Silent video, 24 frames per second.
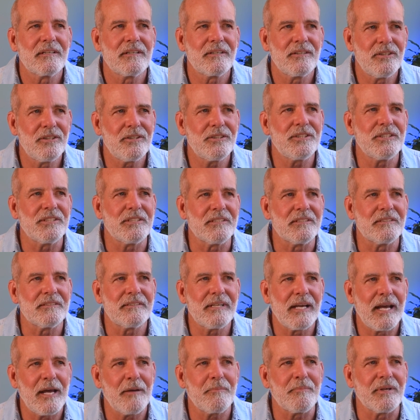Kushi is
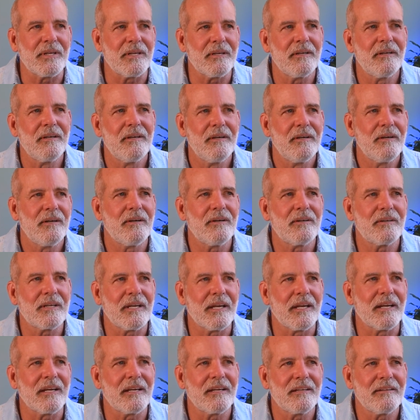happy.
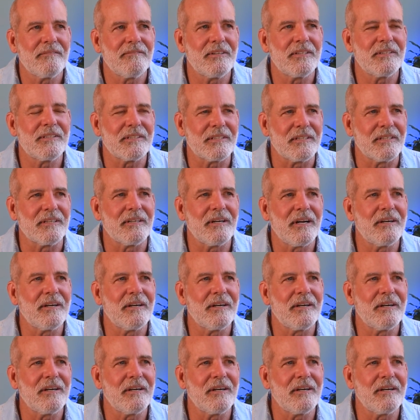Okay, very good.